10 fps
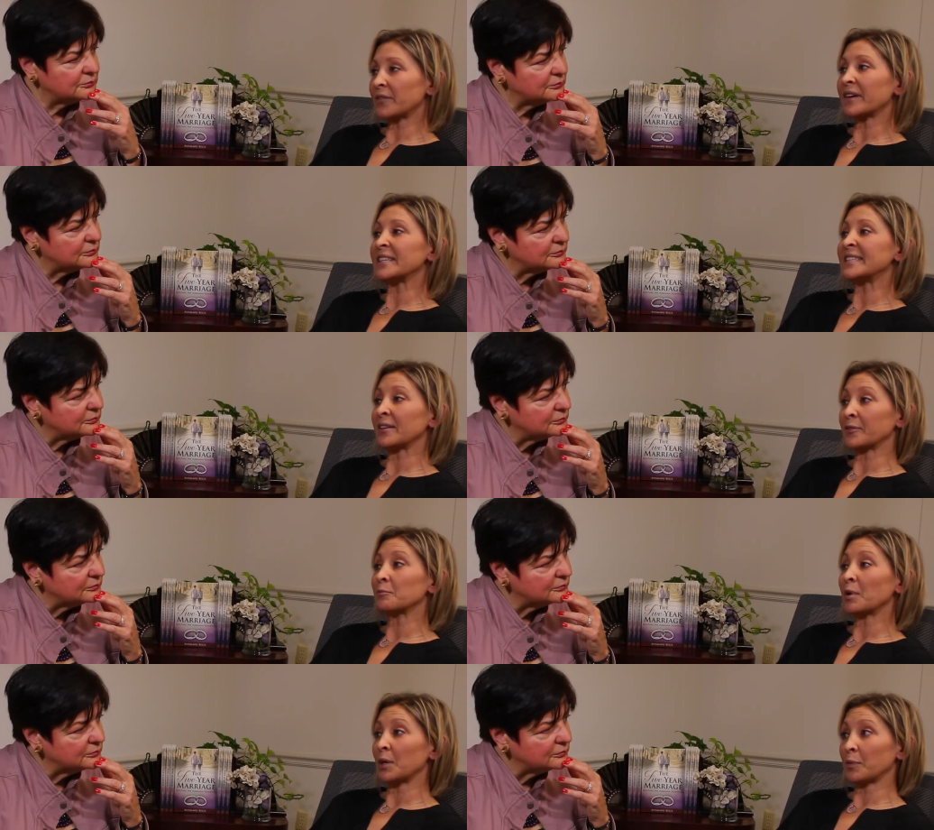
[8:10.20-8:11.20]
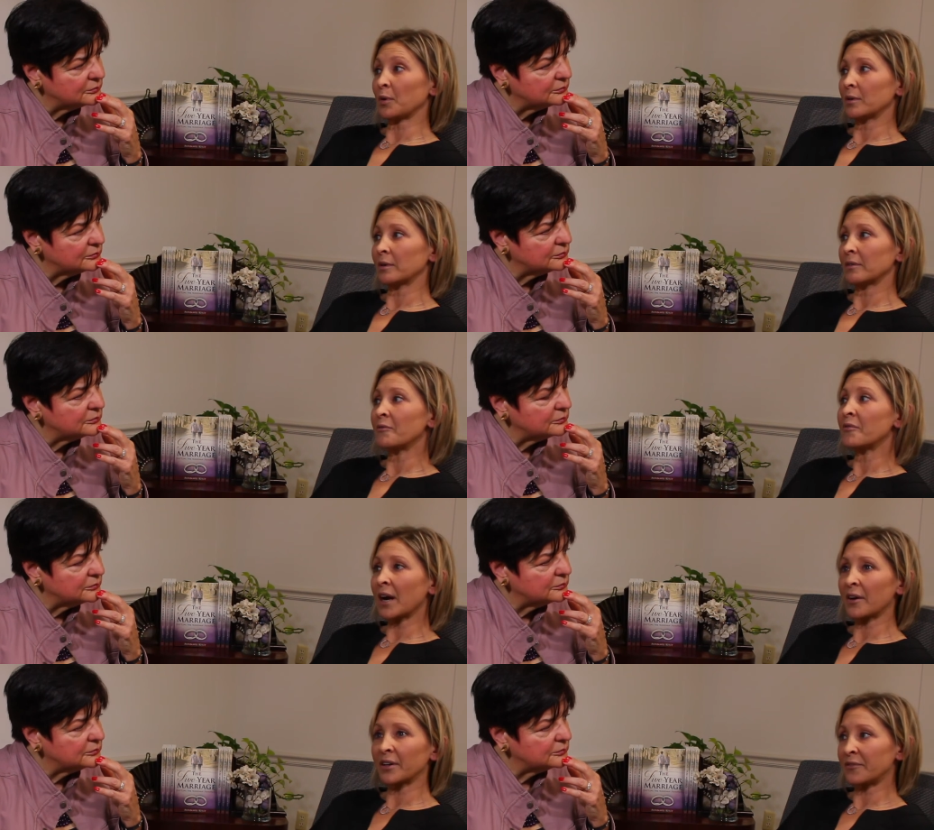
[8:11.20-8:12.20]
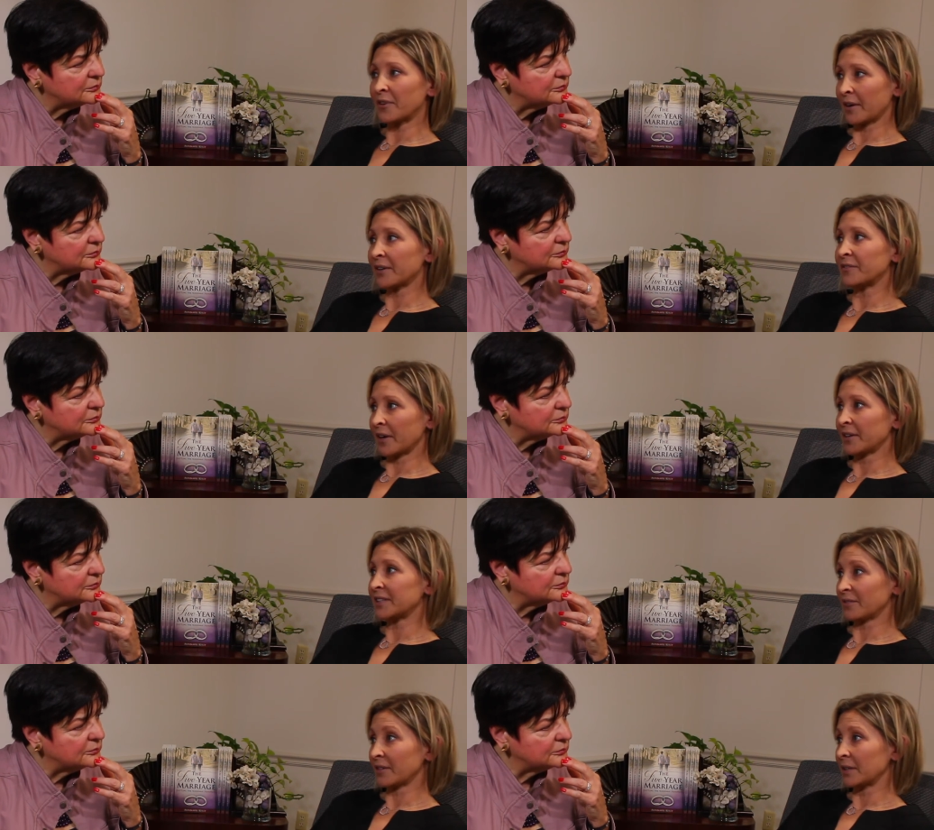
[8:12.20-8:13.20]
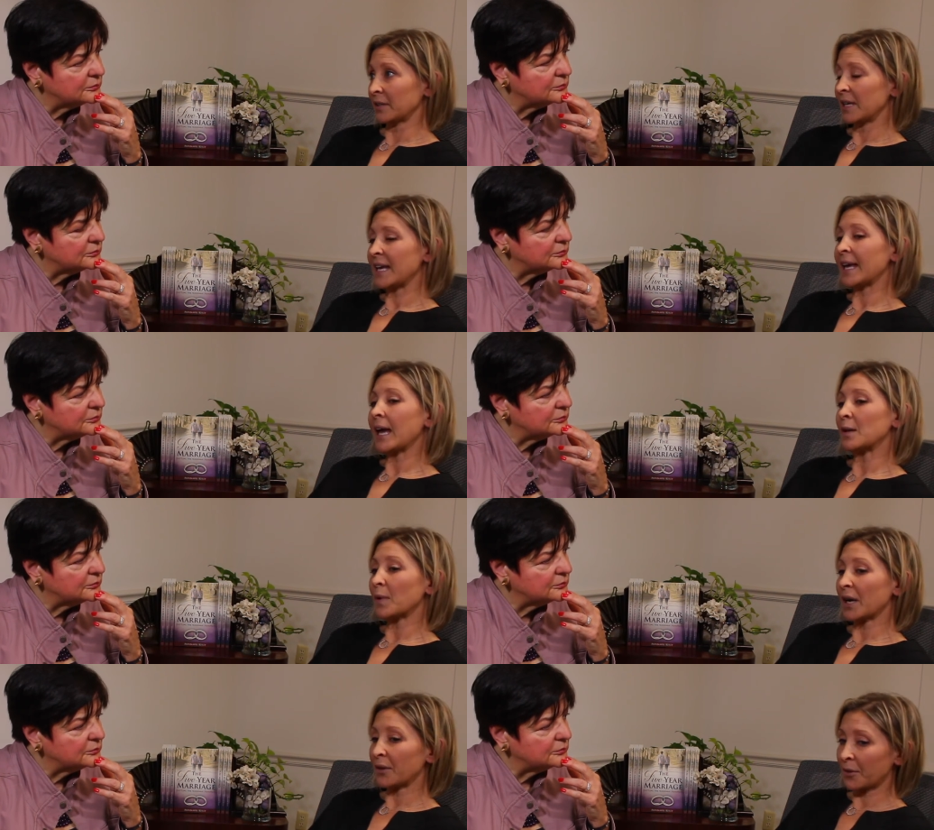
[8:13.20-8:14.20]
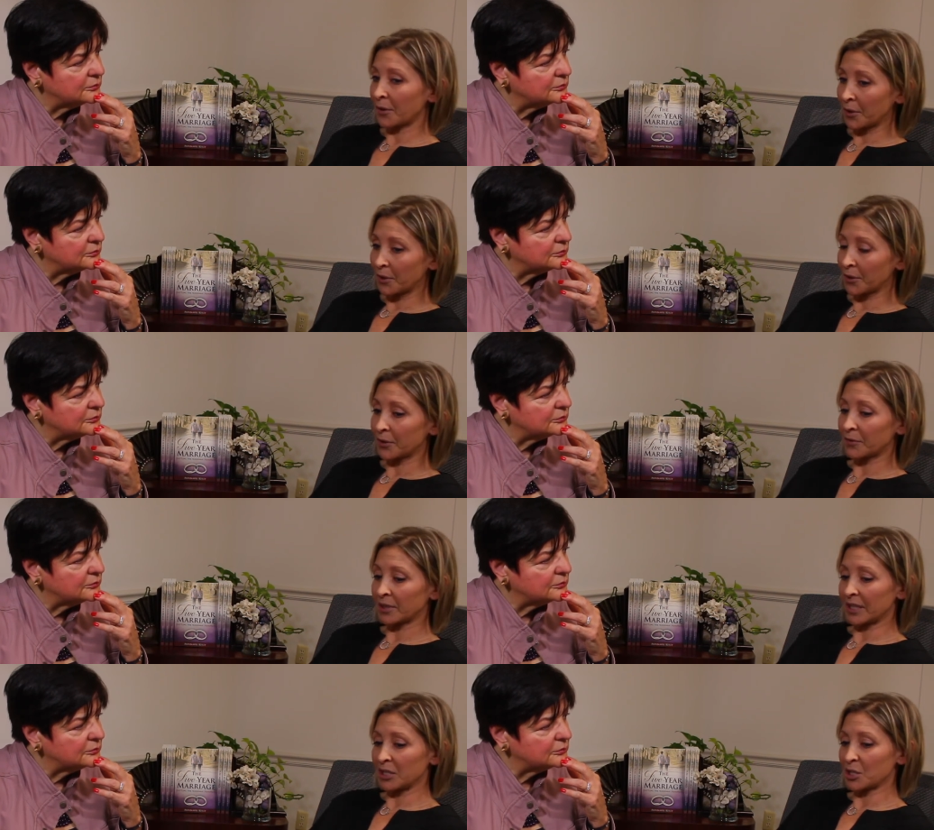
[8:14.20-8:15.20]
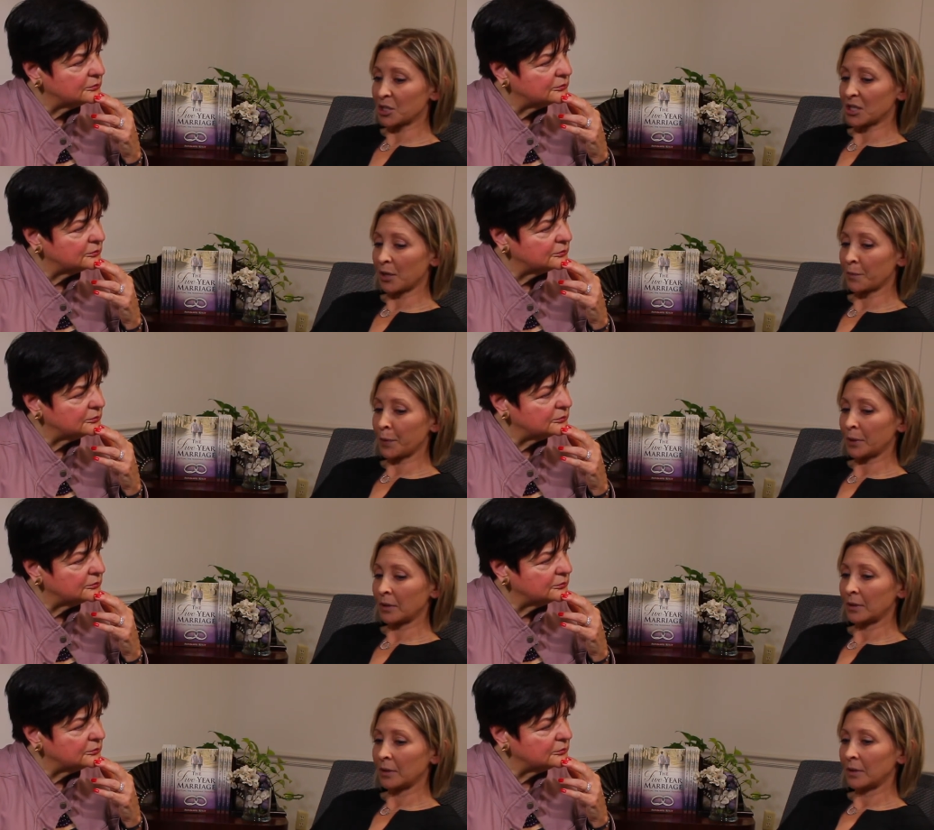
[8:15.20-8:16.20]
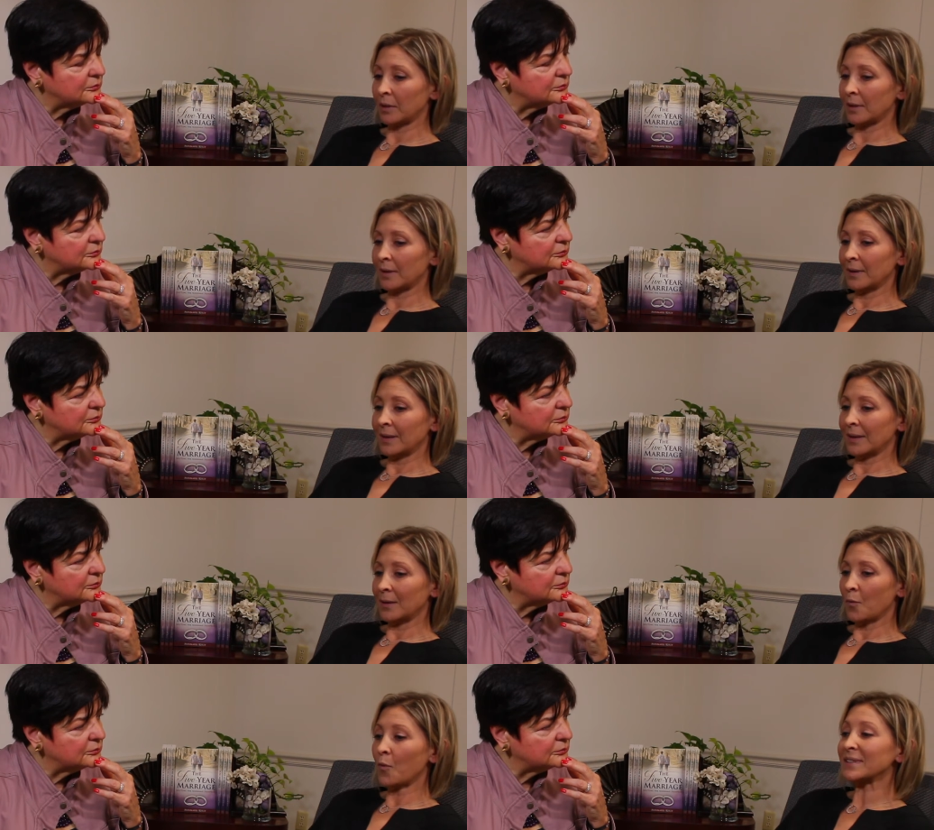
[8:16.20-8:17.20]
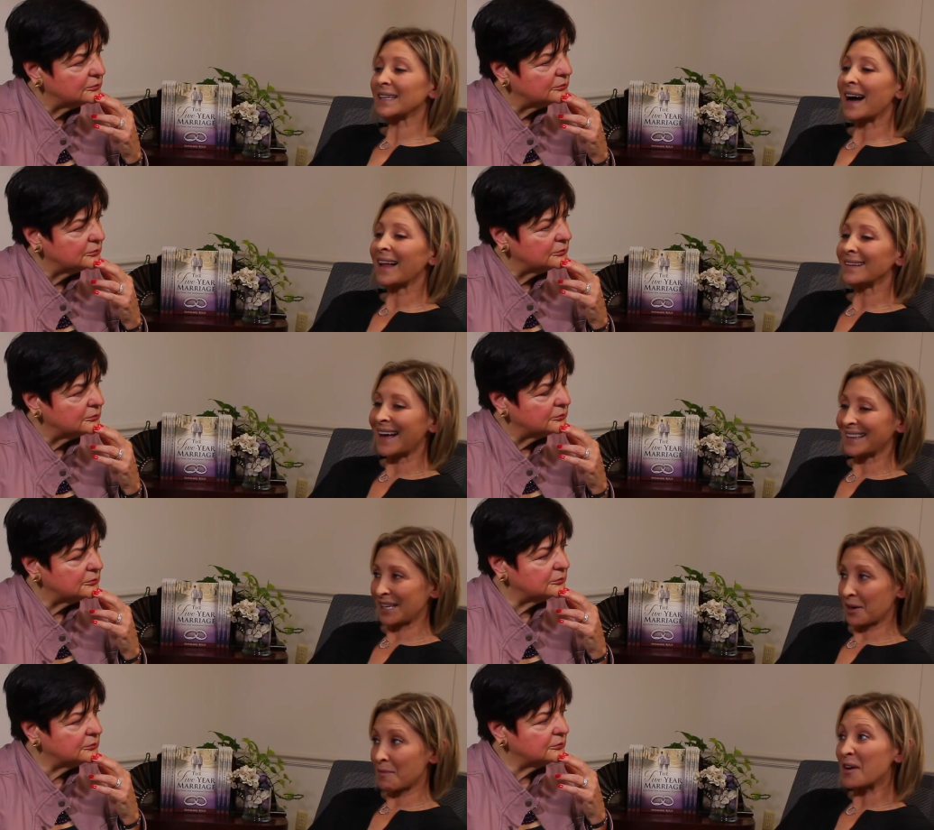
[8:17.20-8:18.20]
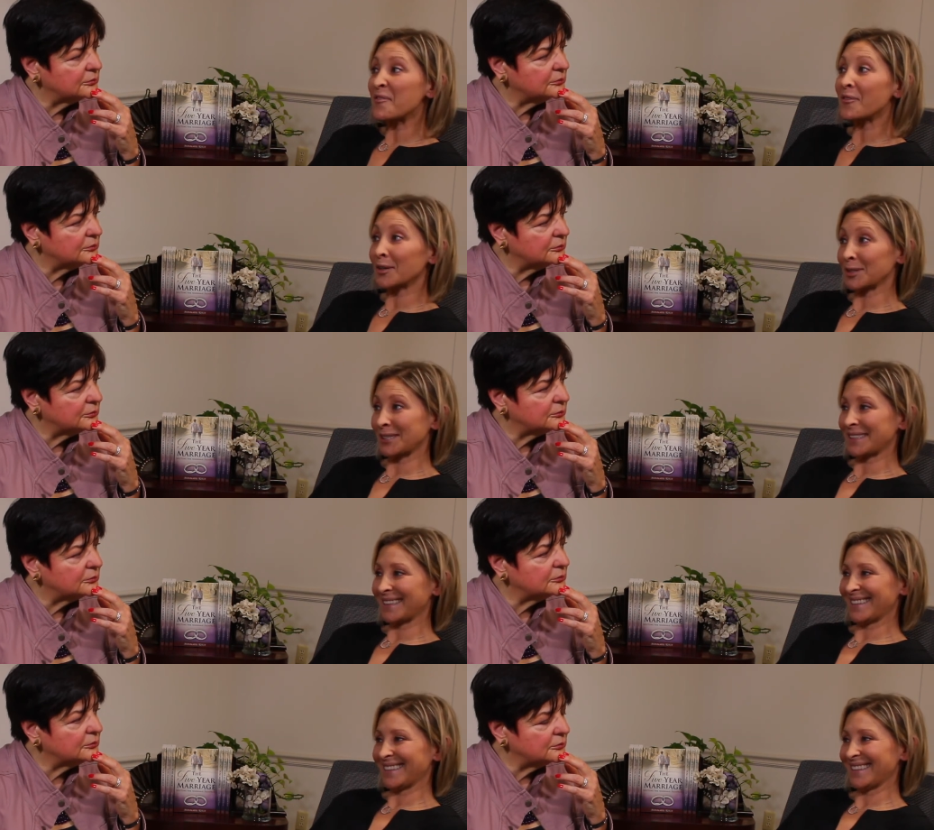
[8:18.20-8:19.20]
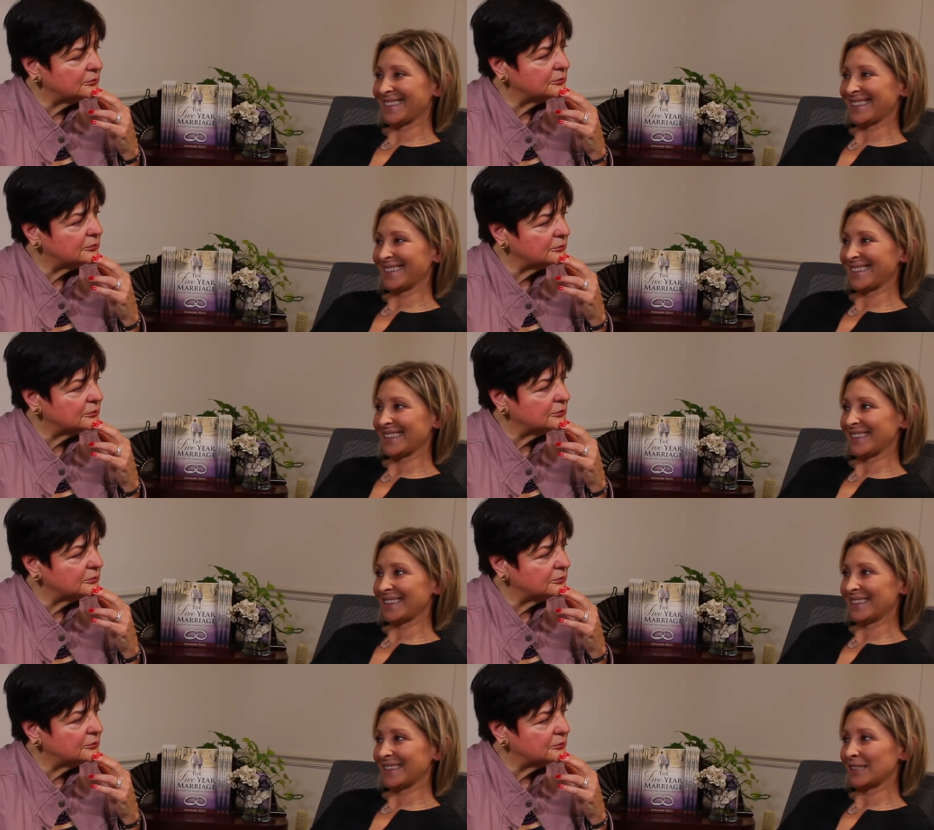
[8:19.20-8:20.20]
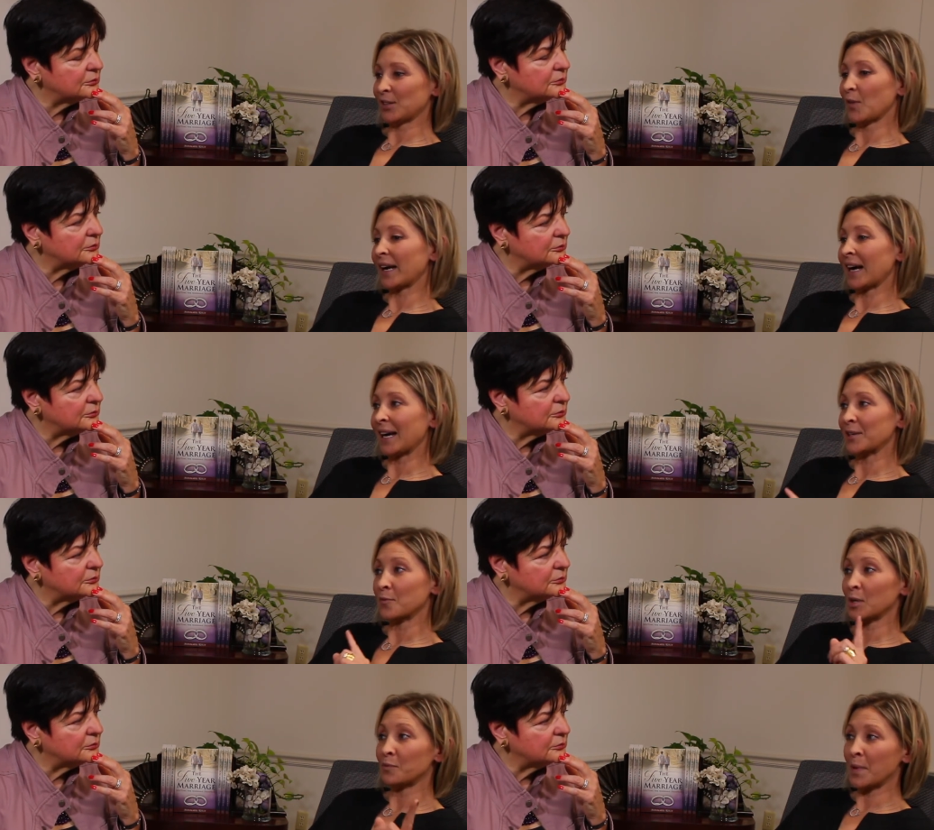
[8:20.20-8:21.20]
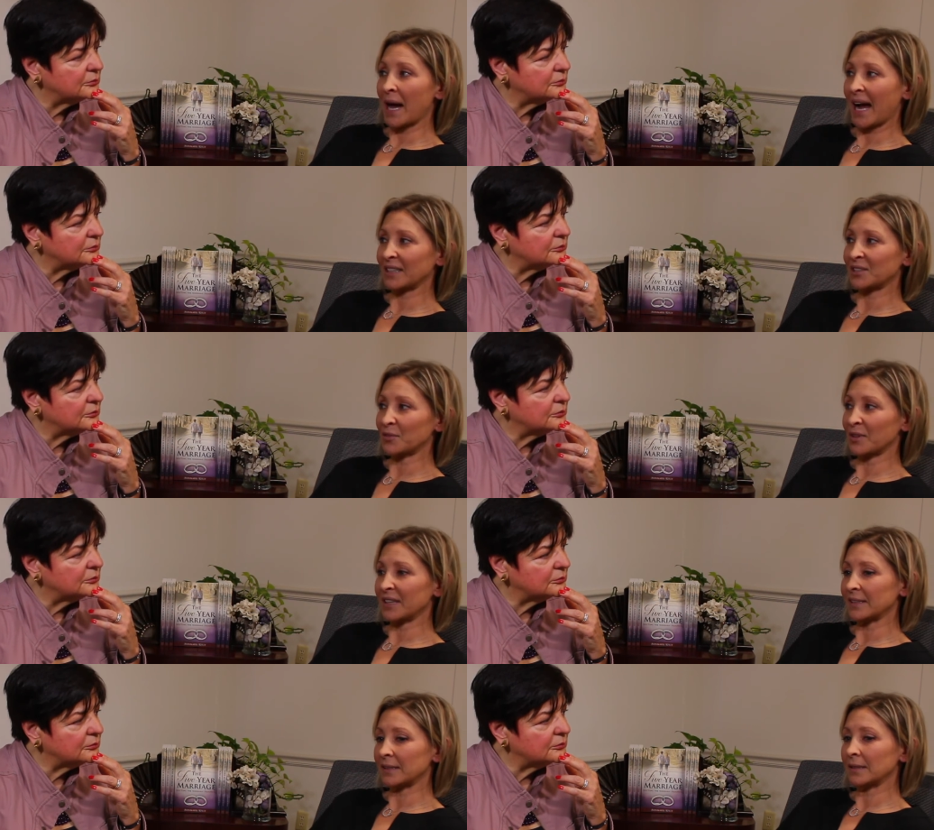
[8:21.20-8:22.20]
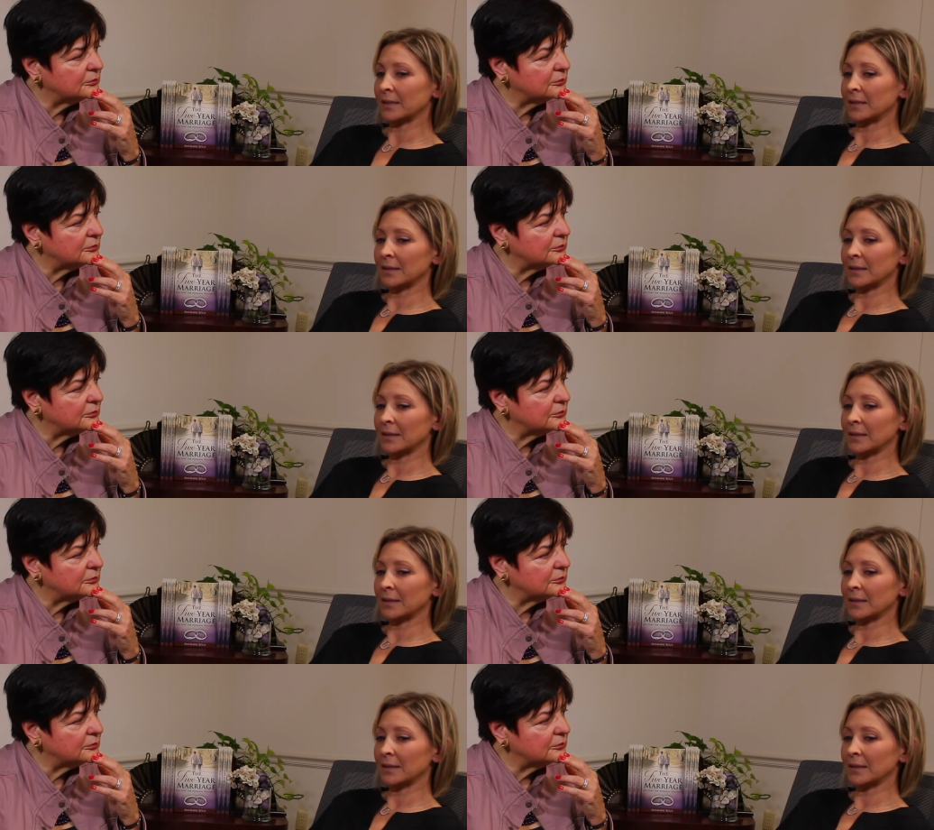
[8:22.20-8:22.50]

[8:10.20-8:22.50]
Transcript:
Speaker 1: very different people. Very, very, very different. And my third relationship was a lot like my first. So I kind of went back to this